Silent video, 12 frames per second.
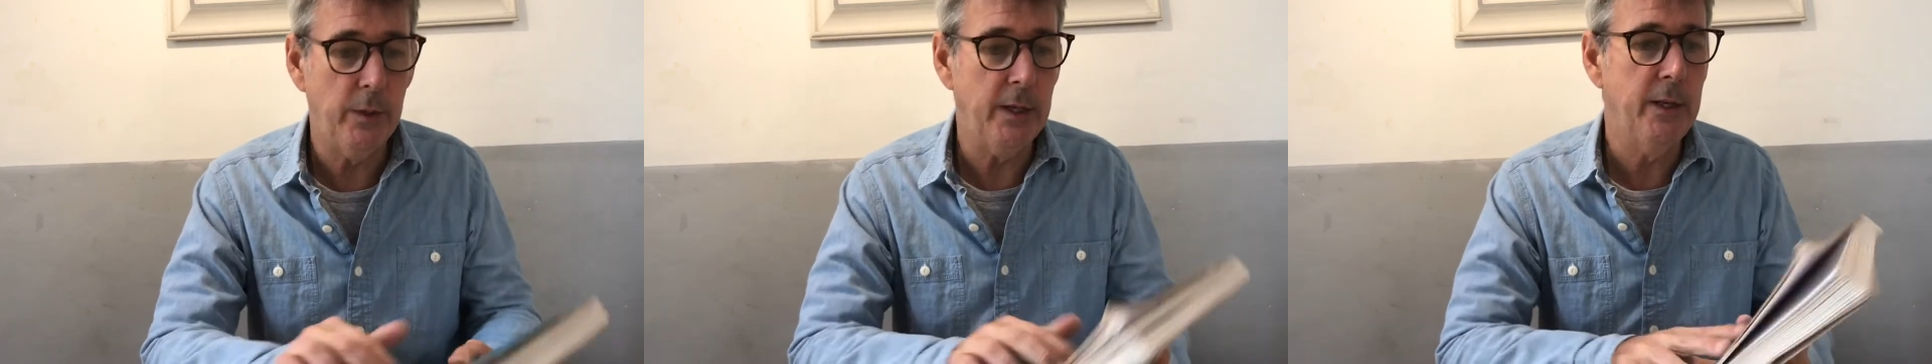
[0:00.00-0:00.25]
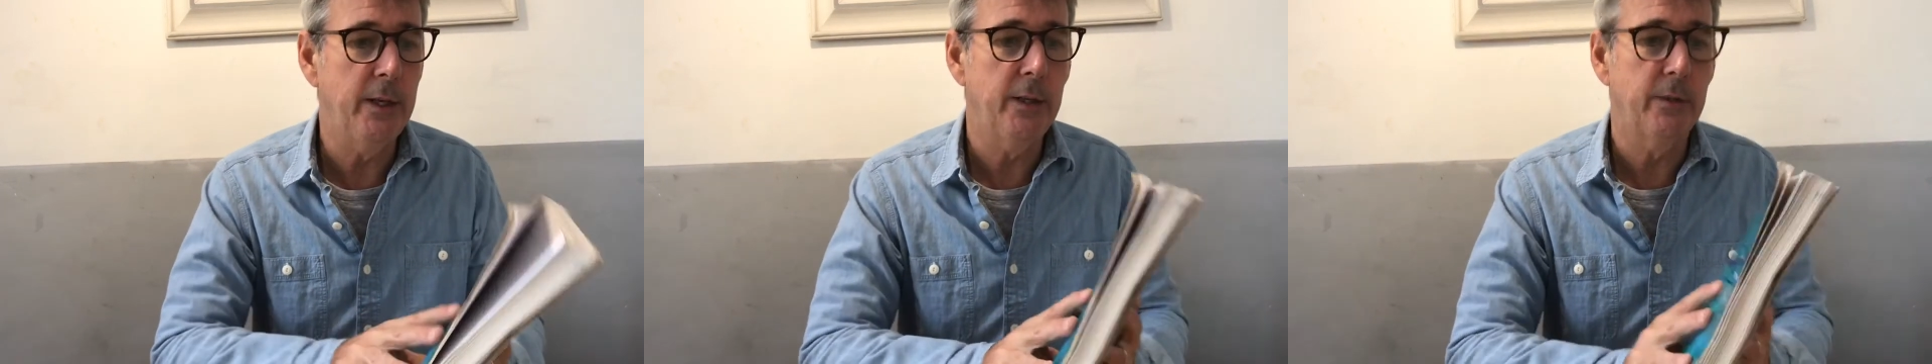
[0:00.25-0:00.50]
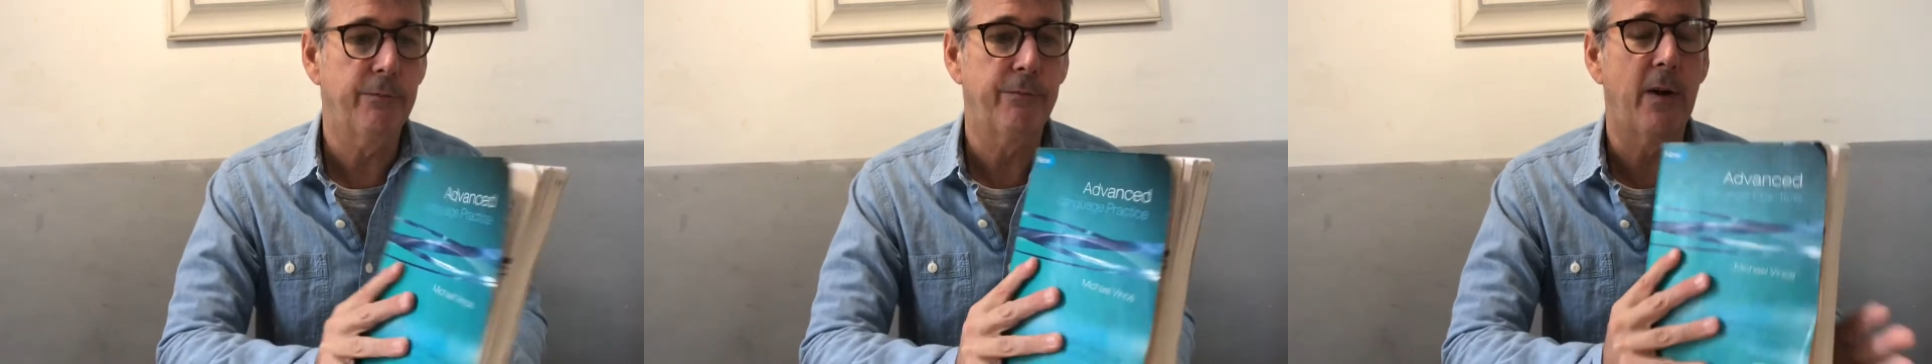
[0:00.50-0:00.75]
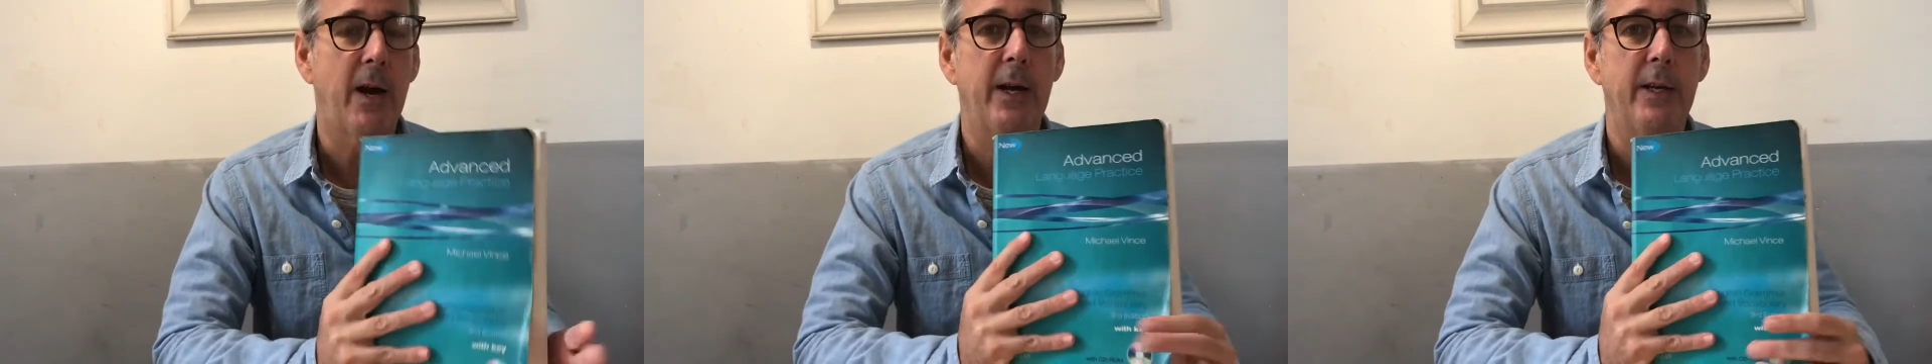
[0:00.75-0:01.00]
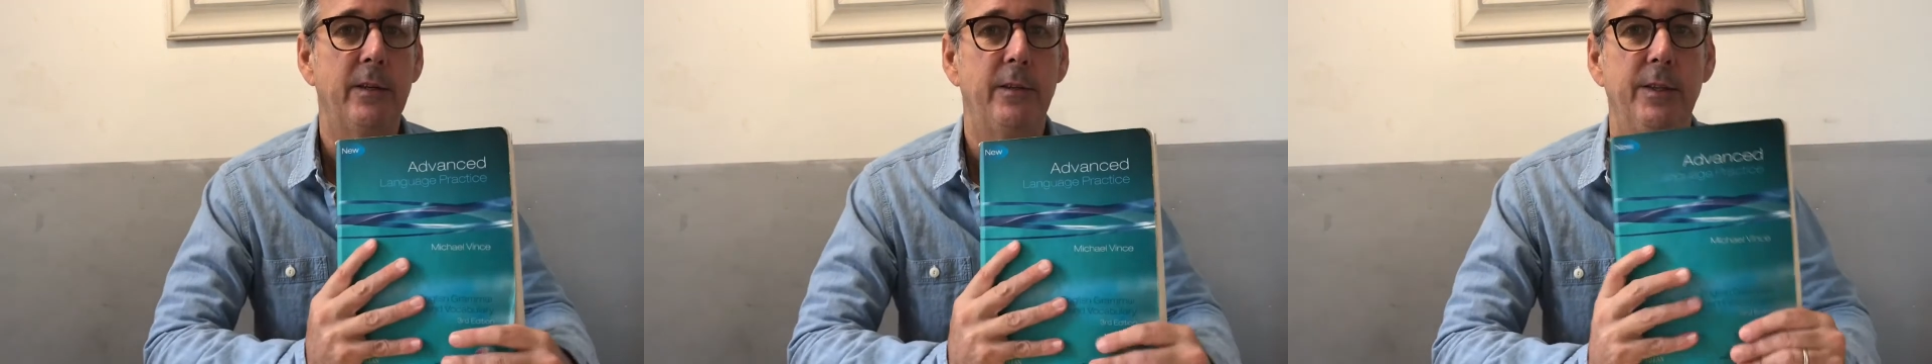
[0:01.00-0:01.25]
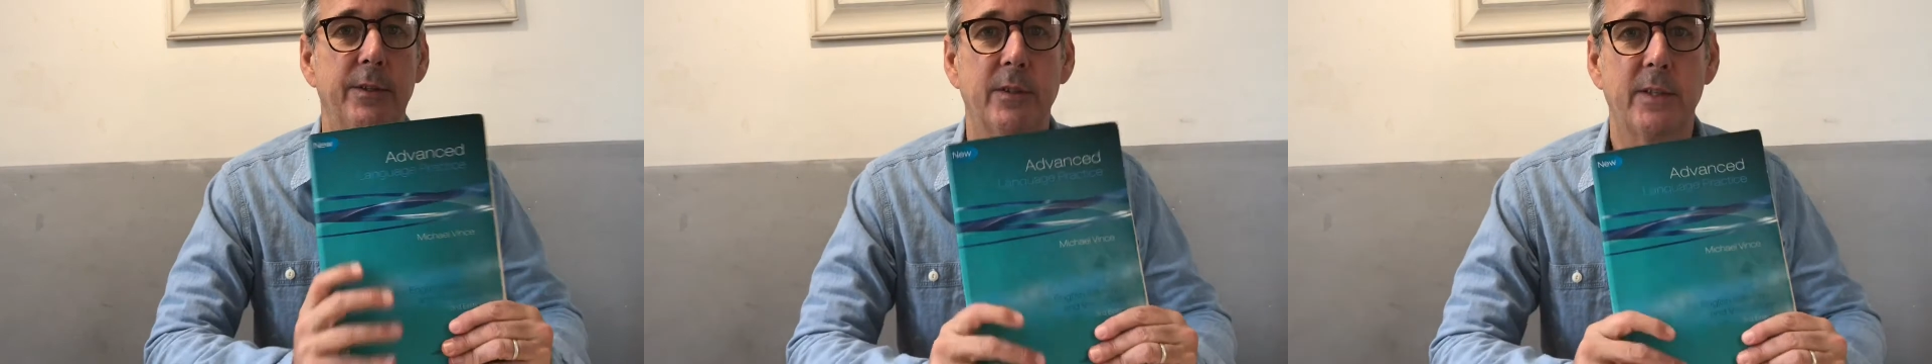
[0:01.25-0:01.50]
is find
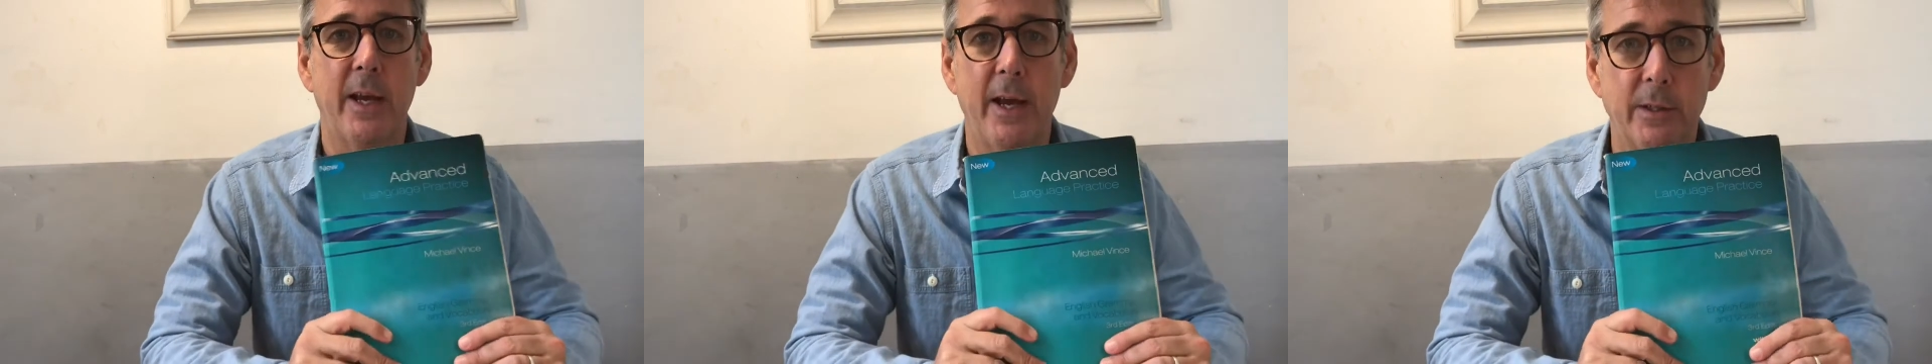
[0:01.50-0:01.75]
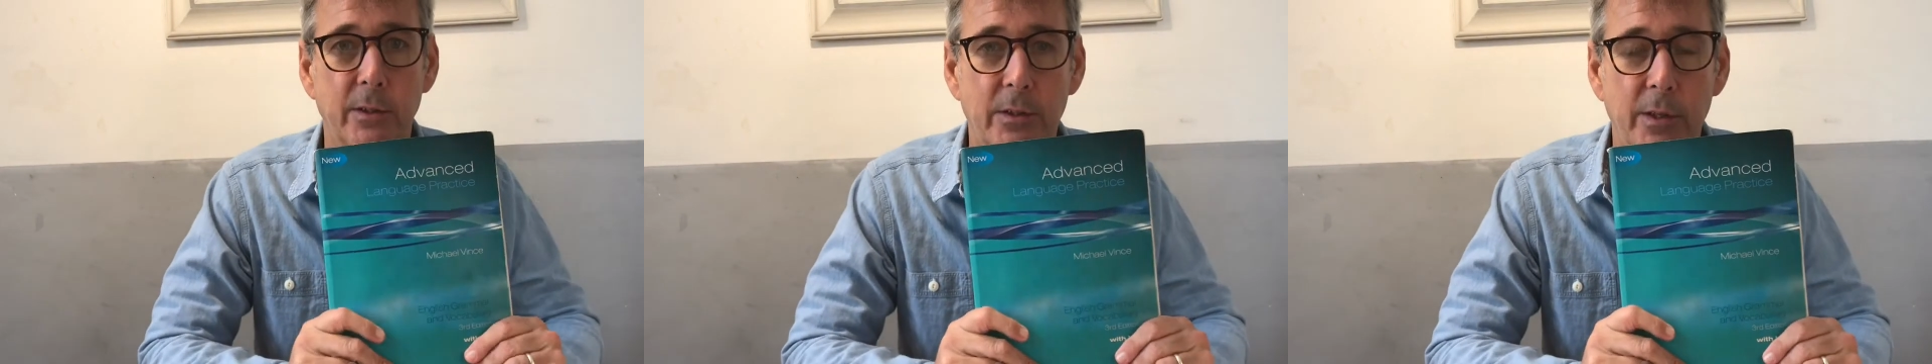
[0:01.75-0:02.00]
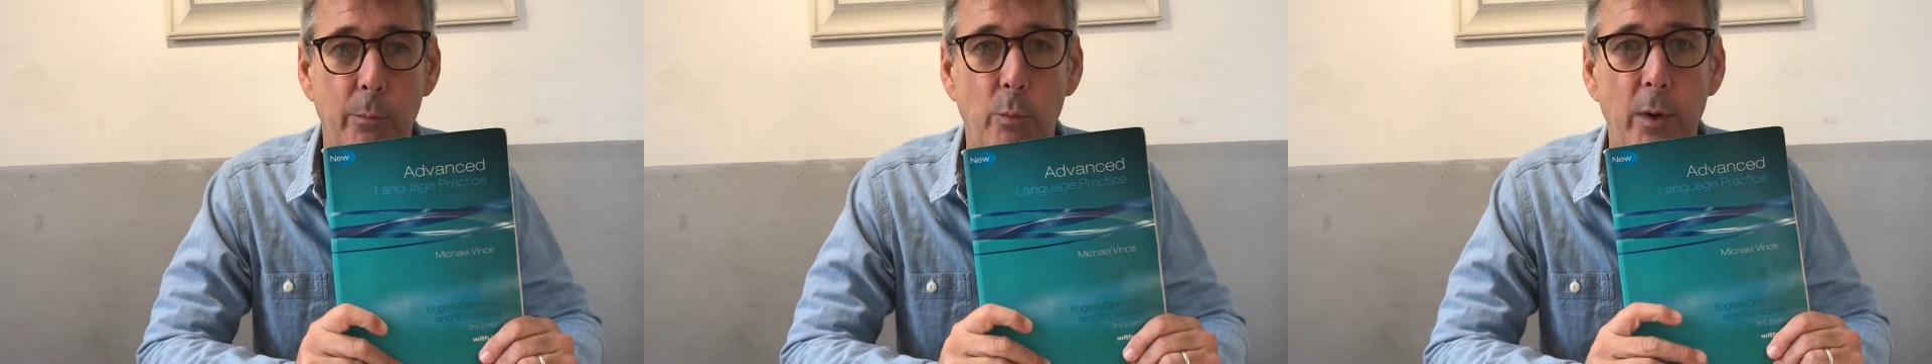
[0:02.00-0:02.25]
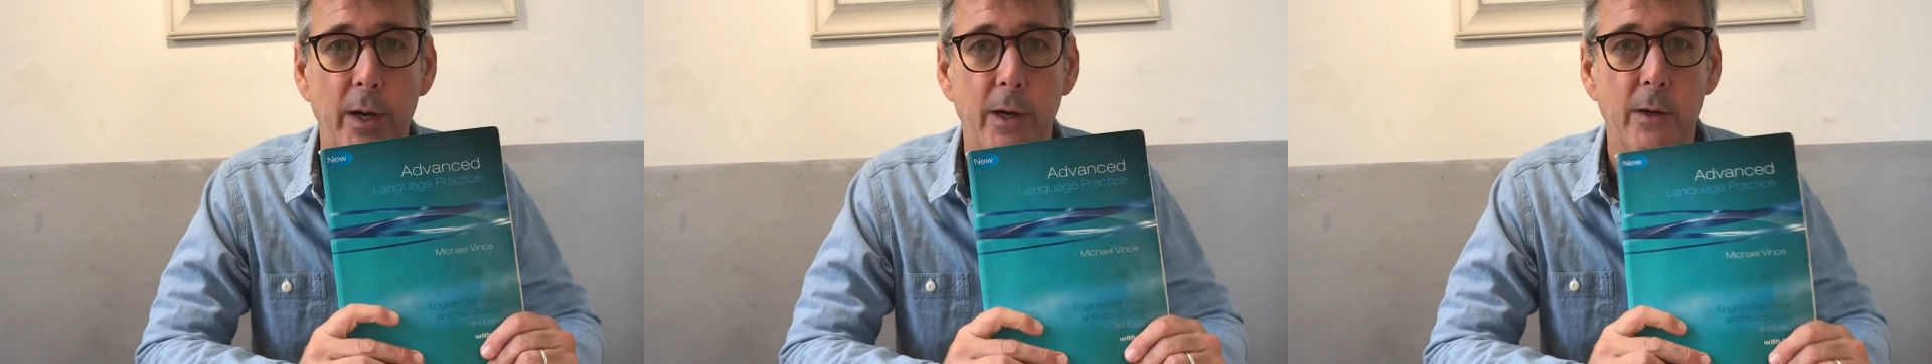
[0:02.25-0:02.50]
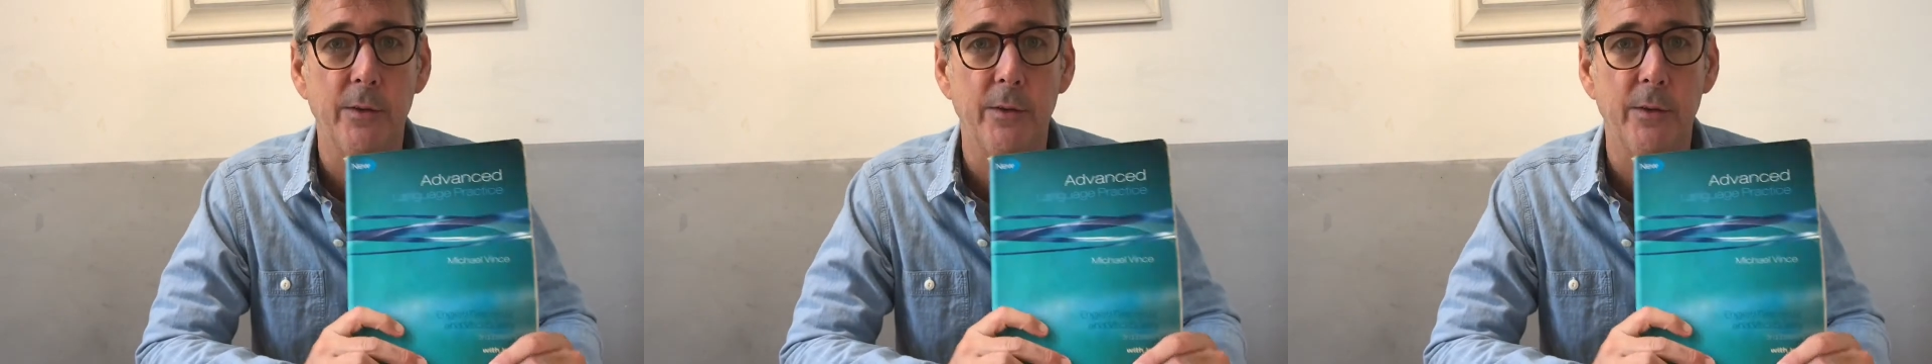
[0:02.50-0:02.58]
this text somewhere.